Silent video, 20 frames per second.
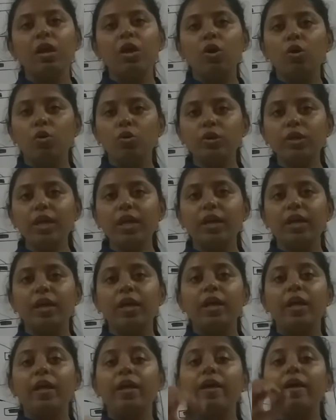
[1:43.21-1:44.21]
Okay,
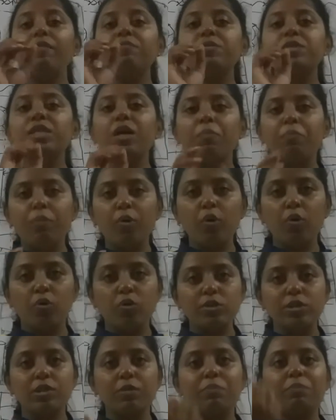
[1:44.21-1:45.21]
if
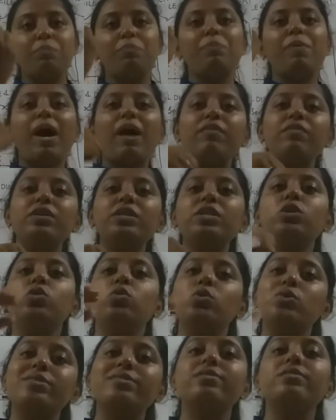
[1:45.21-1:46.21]
suppose power
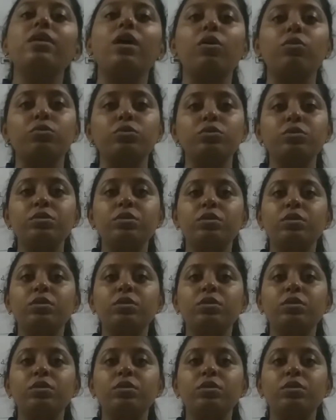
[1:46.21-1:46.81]
goes down,